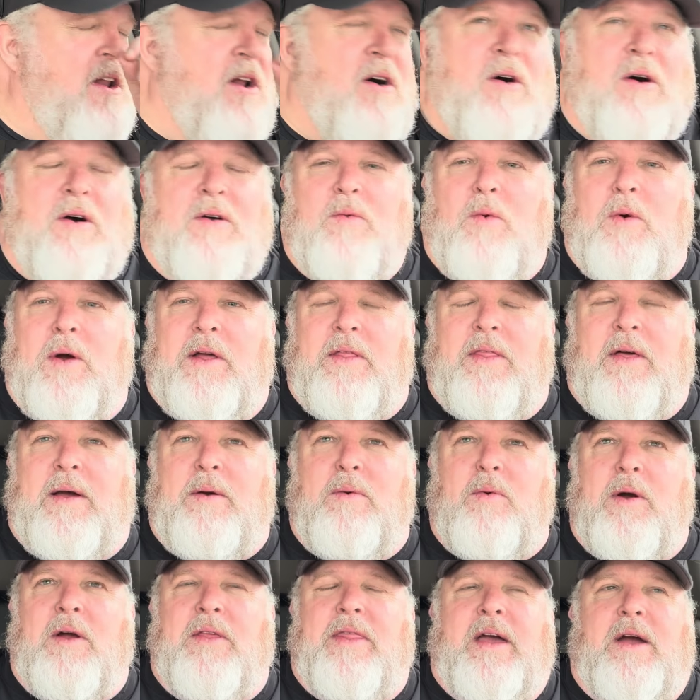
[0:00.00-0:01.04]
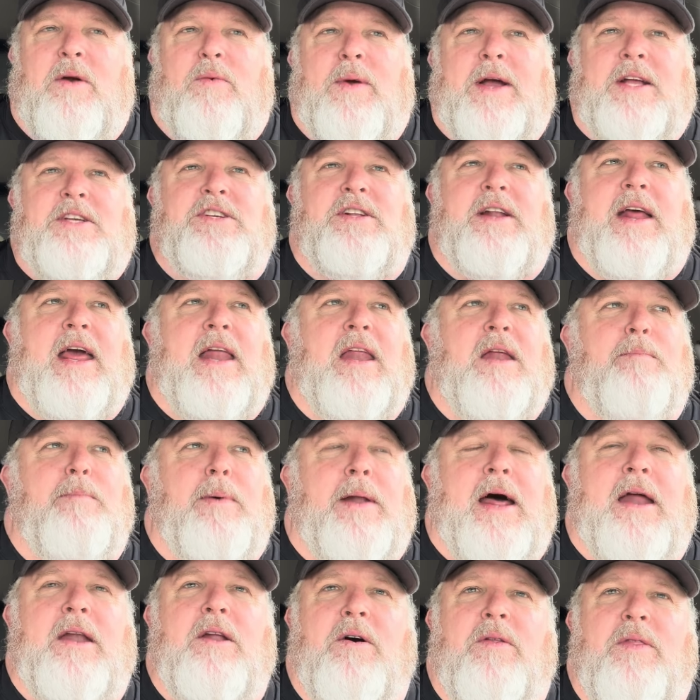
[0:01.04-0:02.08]
know, where they where they originated.
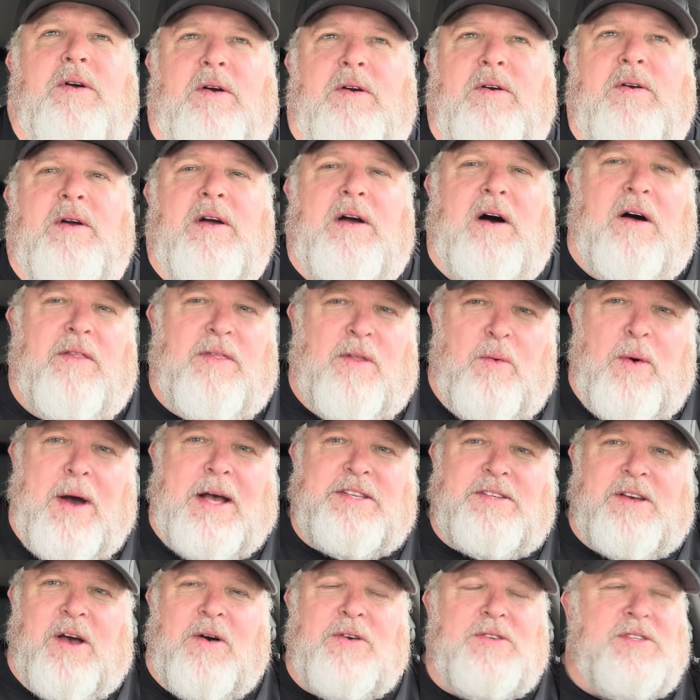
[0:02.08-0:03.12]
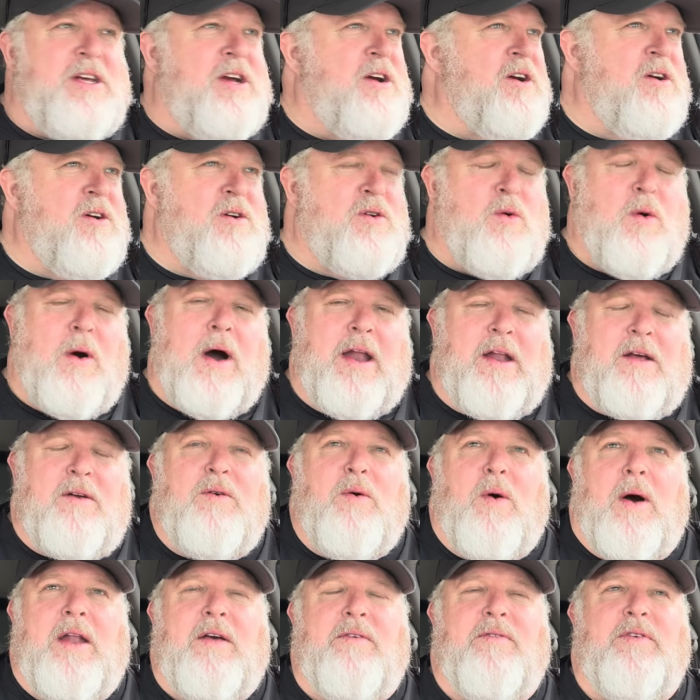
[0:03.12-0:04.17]
But I know they're on the west coast here, quite
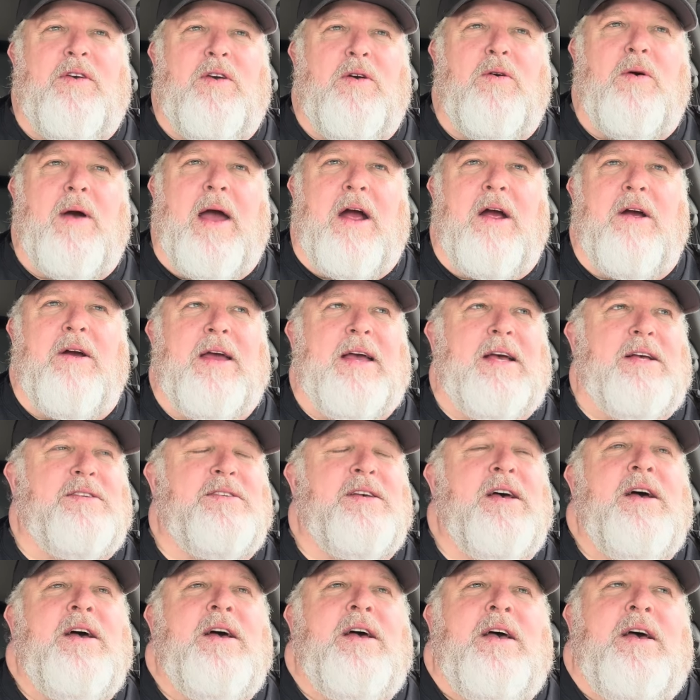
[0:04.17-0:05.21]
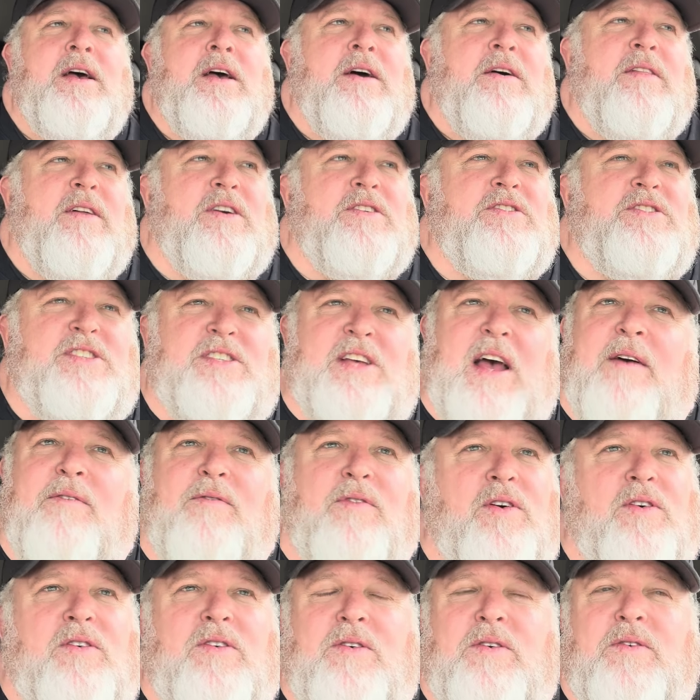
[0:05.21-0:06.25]
quite a few areas there's
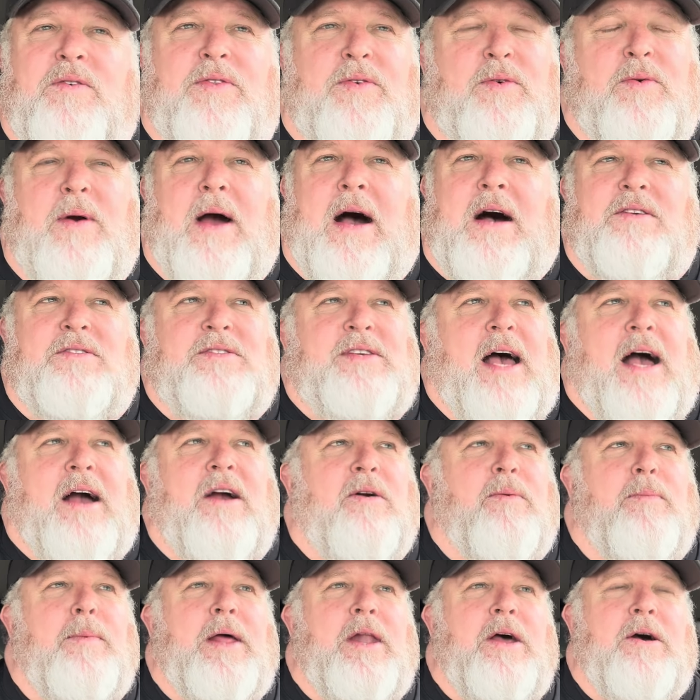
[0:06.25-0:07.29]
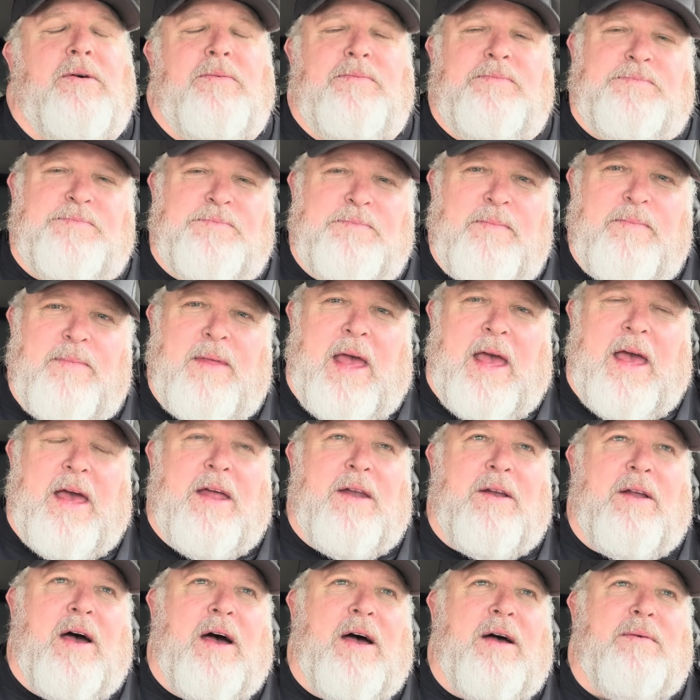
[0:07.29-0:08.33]
several throughout Sacramento.
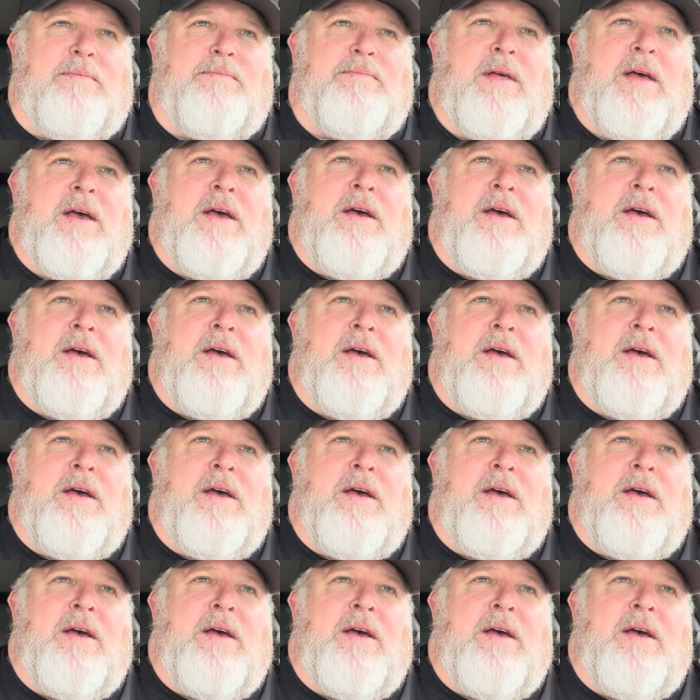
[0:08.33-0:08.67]
And um,